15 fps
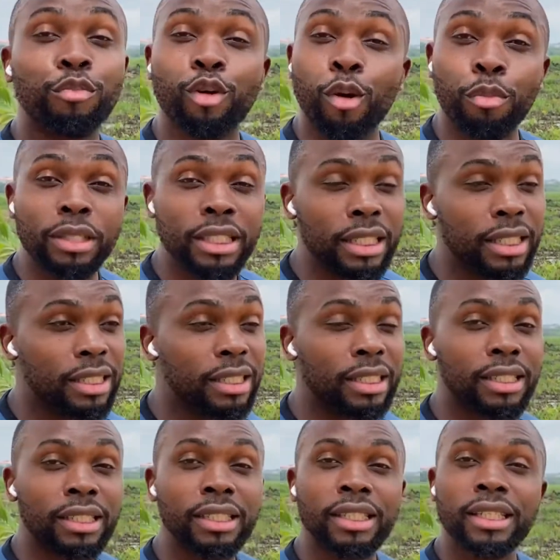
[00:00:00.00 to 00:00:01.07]

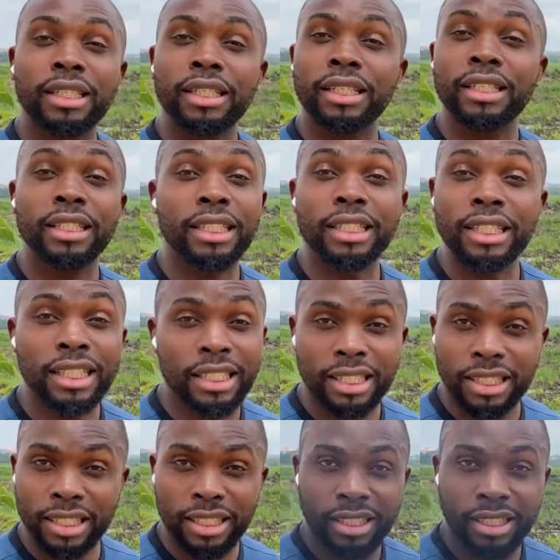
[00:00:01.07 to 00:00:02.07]
properties this easy.